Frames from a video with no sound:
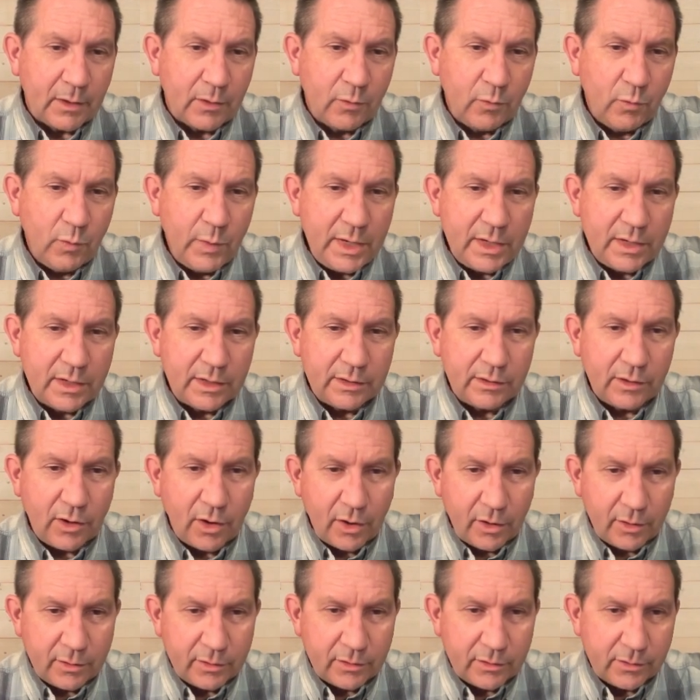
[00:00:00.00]
We can
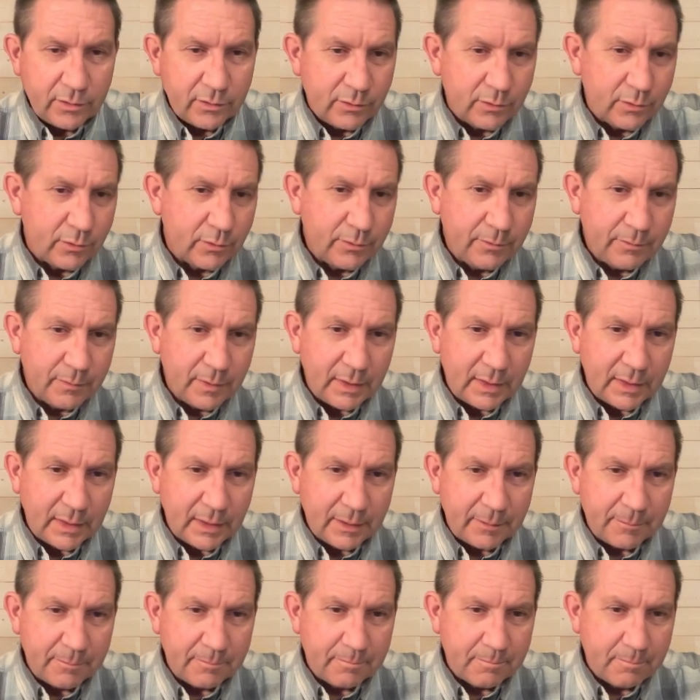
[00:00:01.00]
argue
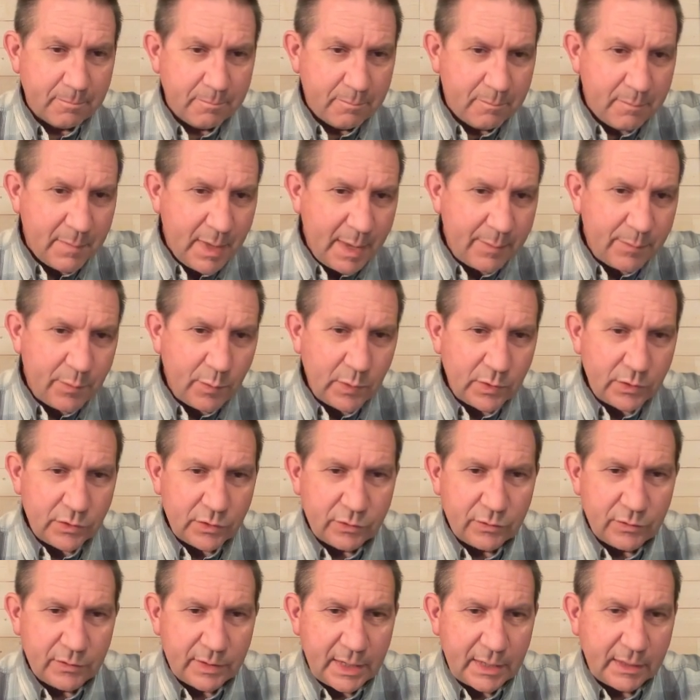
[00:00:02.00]
maybe we
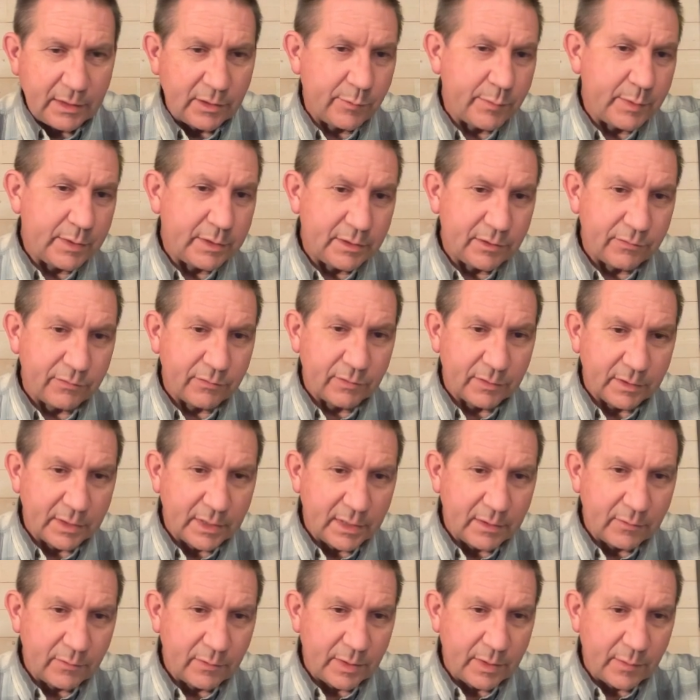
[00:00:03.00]
should do that a little bit
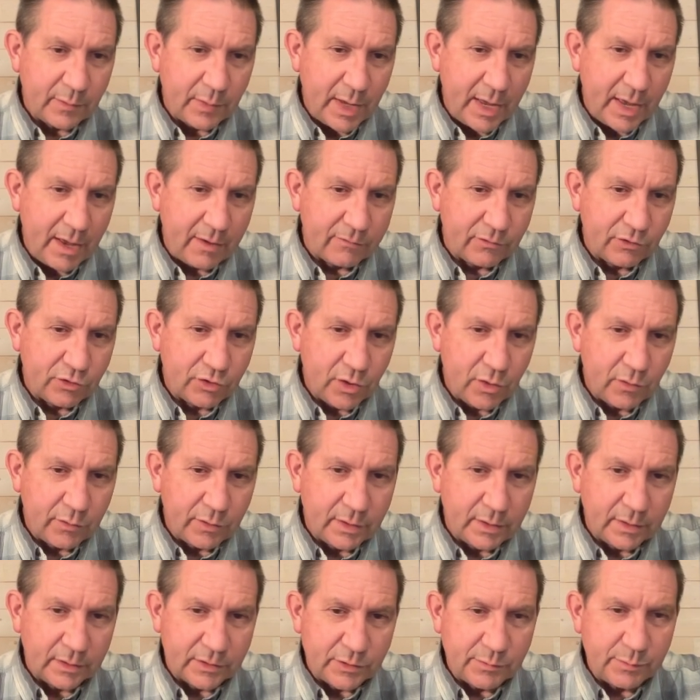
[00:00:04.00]
differently. We have
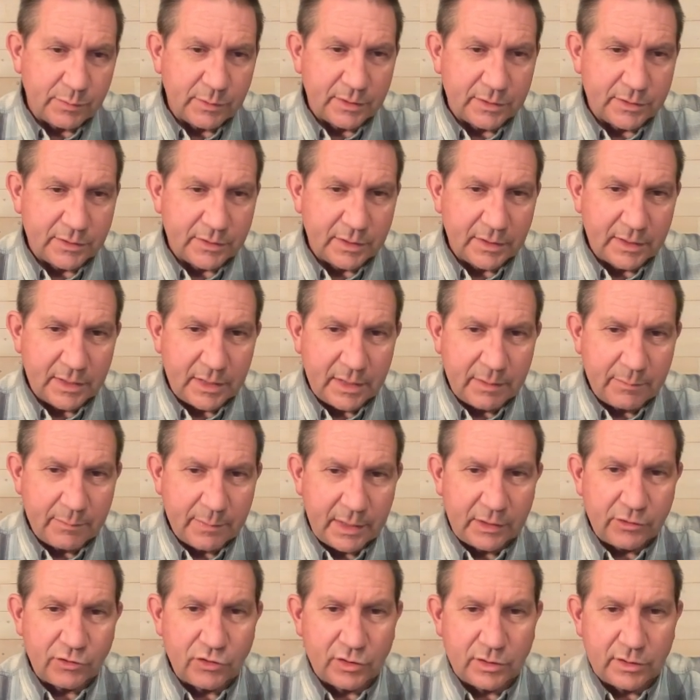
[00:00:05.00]
Jonah explicitly
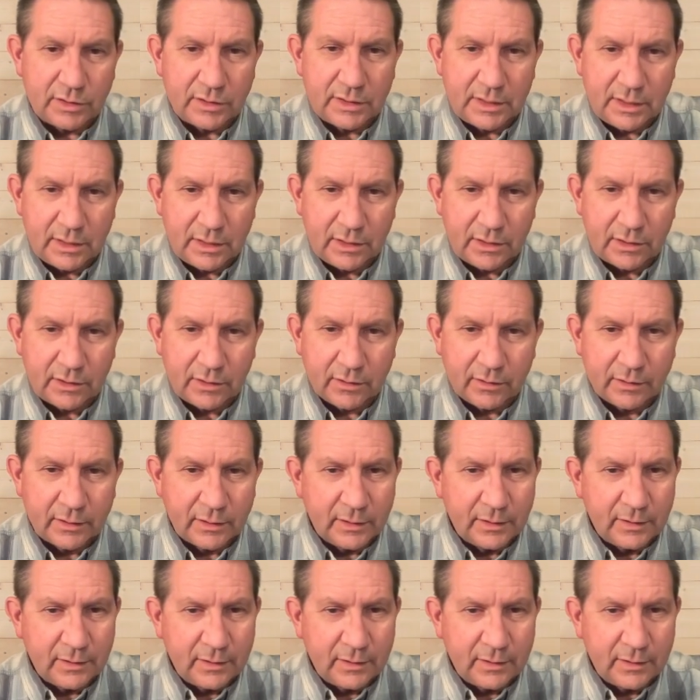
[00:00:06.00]
mentioned here.